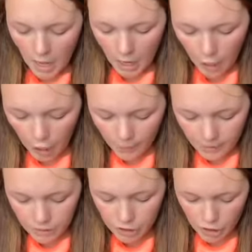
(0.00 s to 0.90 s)
Um,
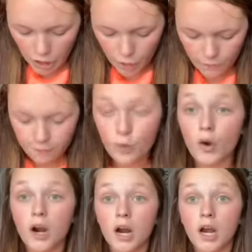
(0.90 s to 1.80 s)
so
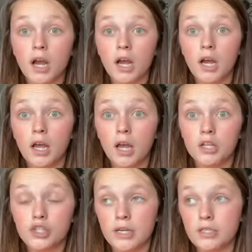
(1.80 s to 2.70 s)
for
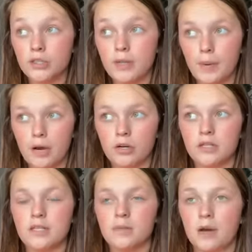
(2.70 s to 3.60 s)
translucent powder,
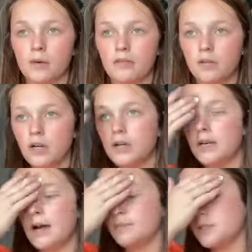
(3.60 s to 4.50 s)
since my Revlon,
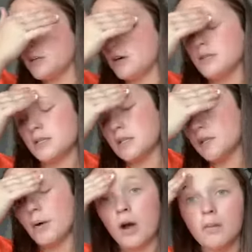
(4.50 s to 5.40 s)
I'm starting to see
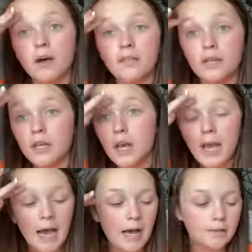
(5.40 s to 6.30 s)
the bottom of it.
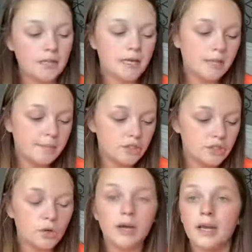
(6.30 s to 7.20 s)
I was like, let me
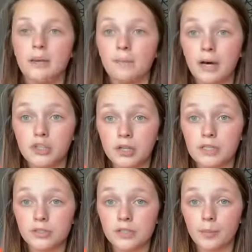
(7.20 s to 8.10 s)
just go ahead and buy
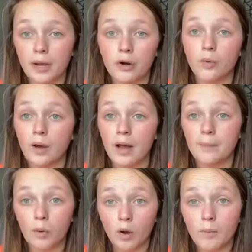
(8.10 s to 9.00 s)
translucent powder while
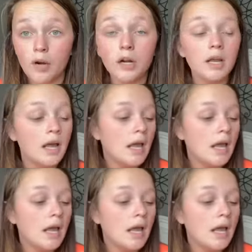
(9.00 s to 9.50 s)
I'm at Walmart.